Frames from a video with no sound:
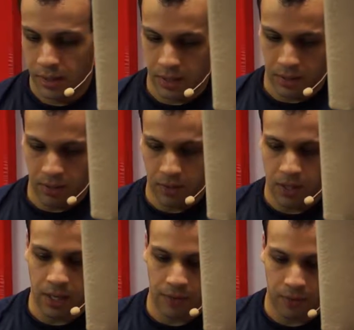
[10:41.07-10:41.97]
It turns
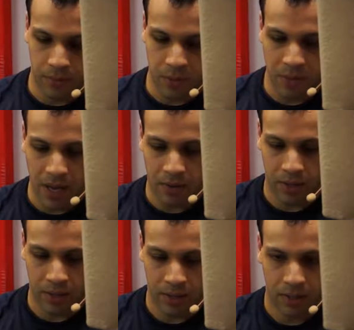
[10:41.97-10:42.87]
on from this
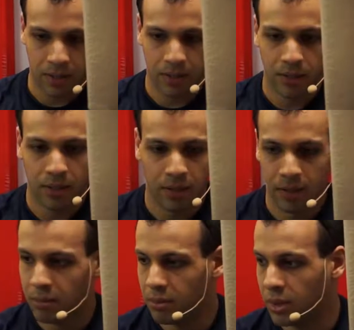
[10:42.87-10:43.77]
battery.
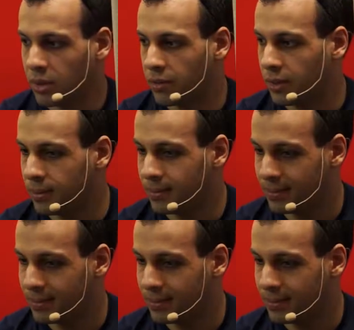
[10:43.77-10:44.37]
Beautiful.